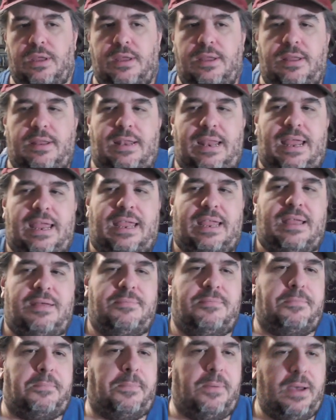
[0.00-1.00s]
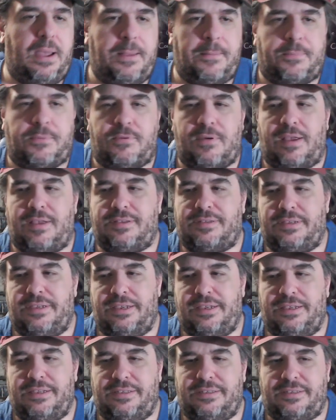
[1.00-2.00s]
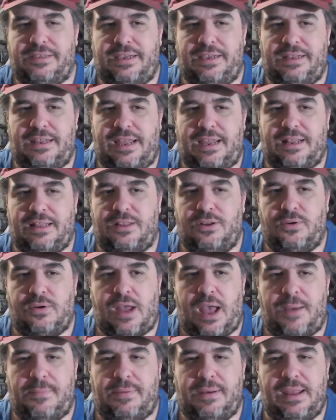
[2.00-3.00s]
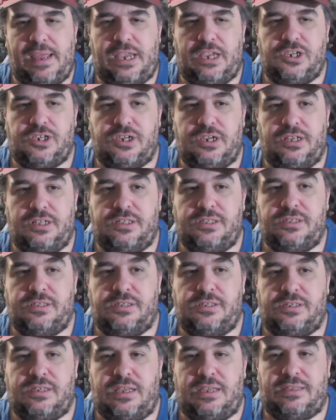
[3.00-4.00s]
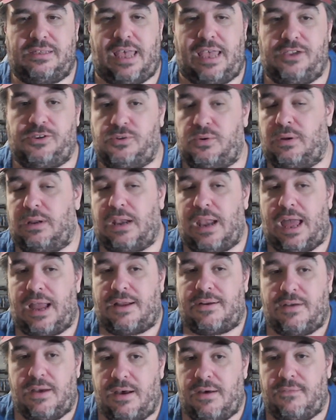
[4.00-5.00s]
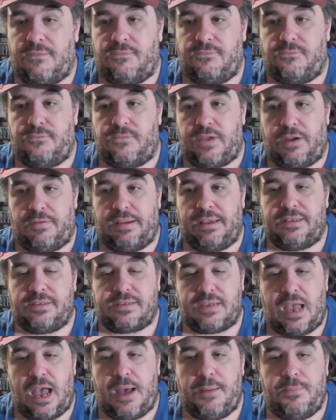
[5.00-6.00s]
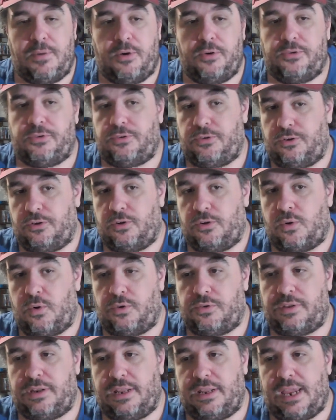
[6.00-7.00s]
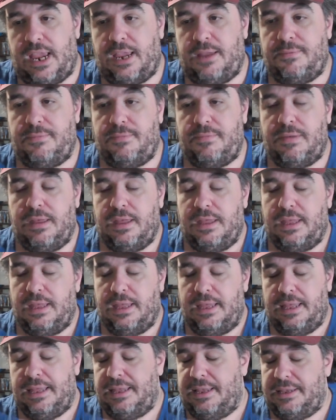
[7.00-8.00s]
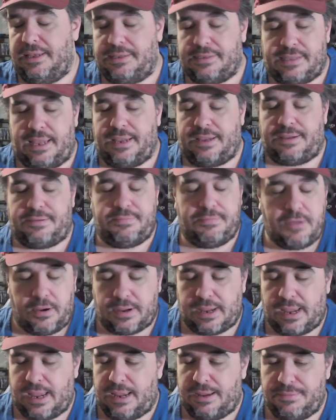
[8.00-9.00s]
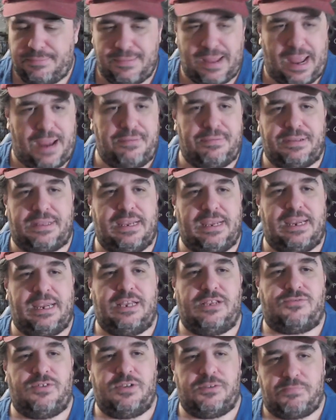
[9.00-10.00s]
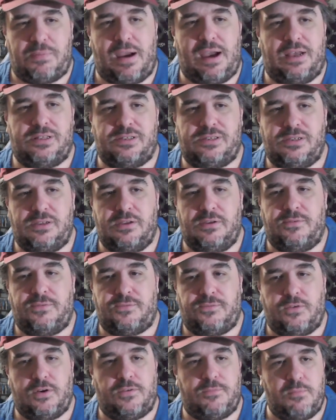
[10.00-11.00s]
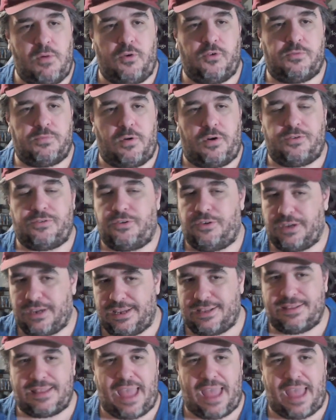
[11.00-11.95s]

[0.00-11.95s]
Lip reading: like button presses and like little combinations as you unlock various combos through the course of the game, it's like okay, everything is responsive for the most part. So you get